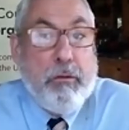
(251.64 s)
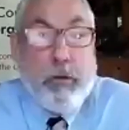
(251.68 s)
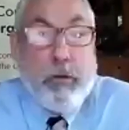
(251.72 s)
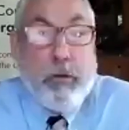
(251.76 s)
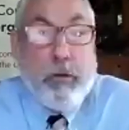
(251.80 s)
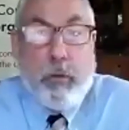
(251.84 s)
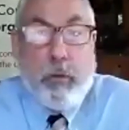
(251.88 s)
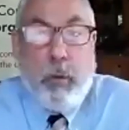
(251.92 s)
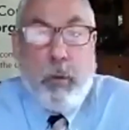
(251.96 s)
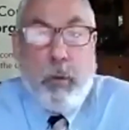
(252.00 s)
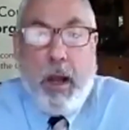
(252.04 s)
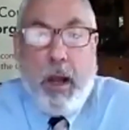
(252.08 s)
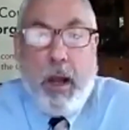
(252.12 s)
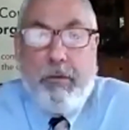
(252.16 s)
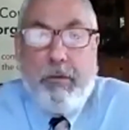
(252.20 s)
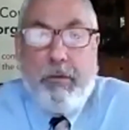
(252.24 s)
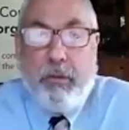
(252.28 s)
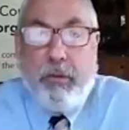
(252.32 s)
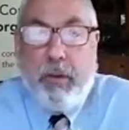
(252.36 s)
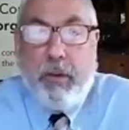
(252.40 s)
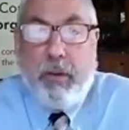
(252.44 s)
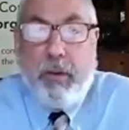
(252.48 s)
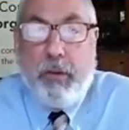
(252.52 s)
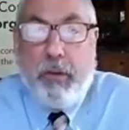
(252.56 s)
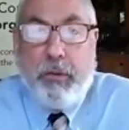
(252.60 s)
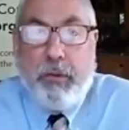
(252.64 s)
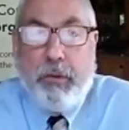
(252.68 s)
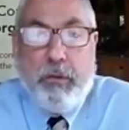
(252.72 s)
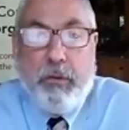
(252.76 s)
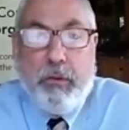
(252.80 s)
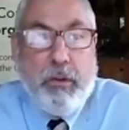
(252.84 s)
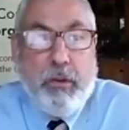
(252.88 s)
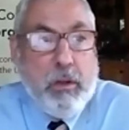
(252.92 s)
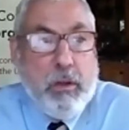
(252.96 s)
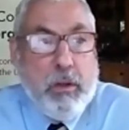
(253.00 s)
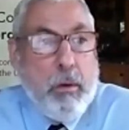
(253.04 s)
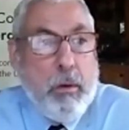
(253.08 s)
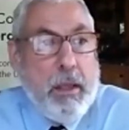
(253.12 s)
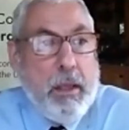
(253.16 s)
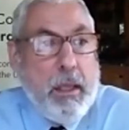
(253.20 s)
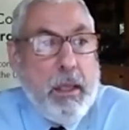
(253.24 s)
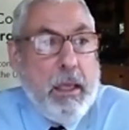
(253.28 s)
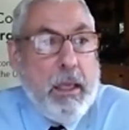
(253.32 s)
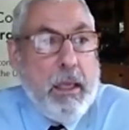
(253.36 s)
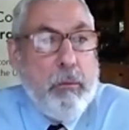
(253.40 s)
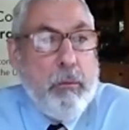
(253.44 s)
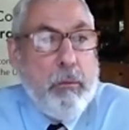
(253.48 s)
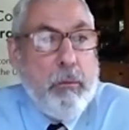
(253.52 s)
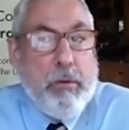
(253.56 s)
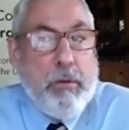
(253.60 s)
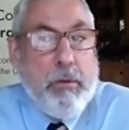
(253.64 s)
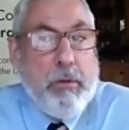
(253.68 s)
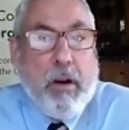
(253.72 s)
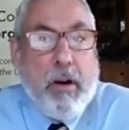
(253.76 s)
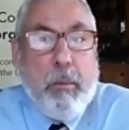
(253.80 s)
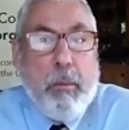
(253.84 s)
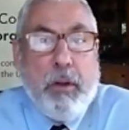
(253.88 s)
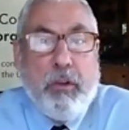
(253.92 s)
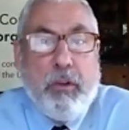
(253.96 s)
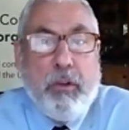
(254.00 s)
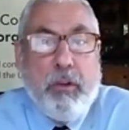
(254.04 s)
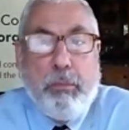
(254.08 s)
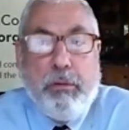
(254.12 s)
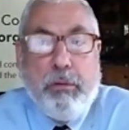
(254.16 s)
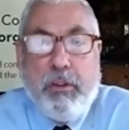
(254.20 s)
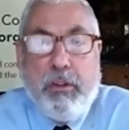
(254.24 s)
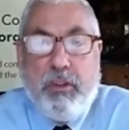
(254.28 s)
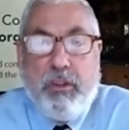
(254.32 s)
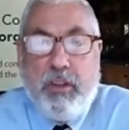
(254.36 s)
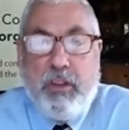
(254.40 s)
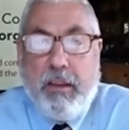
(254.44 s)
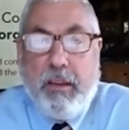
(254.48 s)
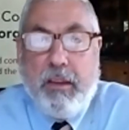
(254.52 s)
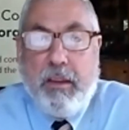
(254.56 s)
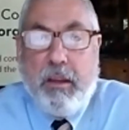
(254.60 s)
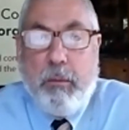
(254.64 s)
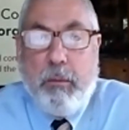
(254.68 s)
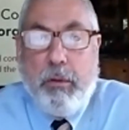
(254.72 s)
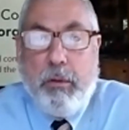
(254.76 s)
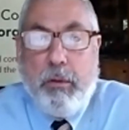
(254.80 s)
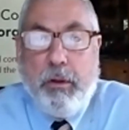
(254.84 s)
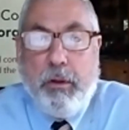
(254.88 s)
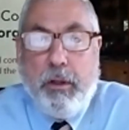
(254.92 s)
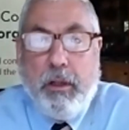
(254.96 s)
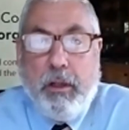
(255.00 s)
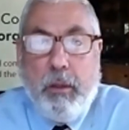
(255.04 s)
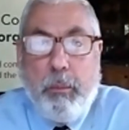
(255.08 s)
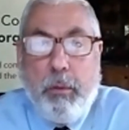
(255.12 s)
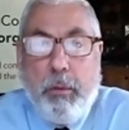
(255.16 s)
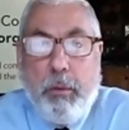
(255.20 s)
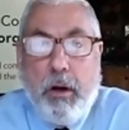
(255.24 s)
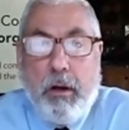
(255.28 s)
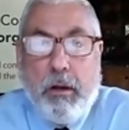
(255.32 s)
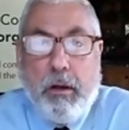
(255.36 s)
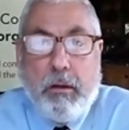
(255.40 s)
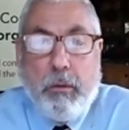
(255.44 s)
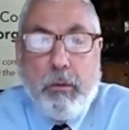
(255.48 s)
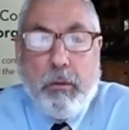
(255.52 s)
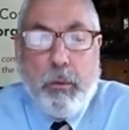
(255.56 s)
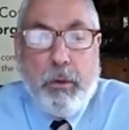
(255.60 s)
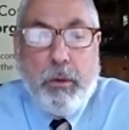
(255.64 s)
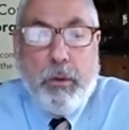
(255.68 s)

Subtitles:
one, obviously, also to the UAE. We very much appreciate the ability to partner with